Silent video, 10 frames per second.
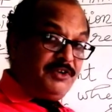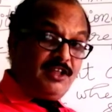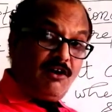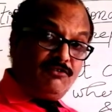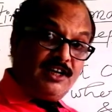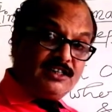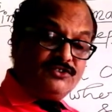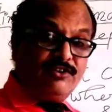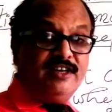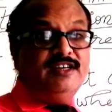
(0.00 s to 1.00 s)
without
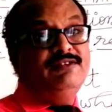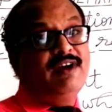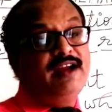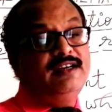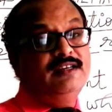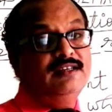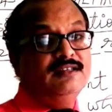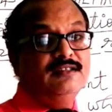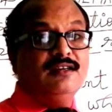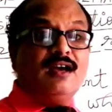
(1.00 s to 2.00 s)
actually
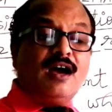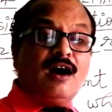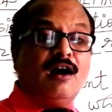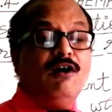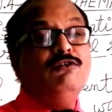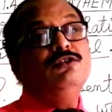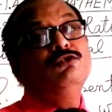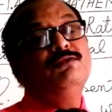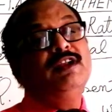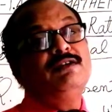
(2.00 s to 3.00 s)
dividing. How
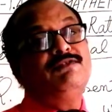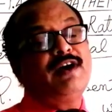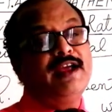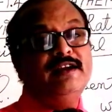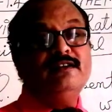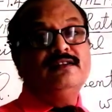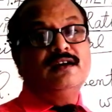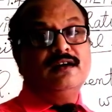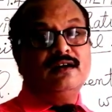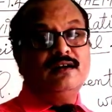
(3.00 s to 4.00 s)
you will find
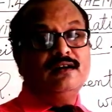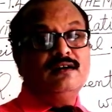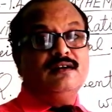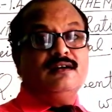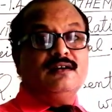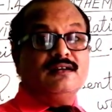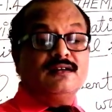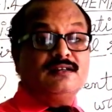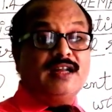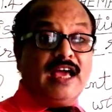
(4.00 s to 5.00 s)
the
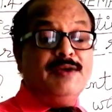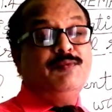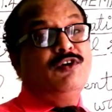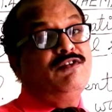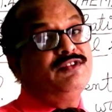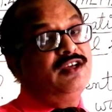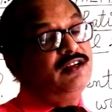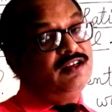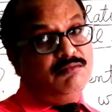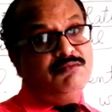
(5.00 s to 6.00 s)
type of
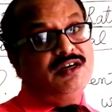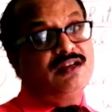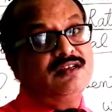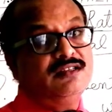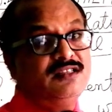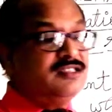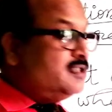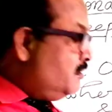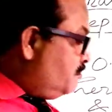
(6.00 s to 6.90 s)
the number? This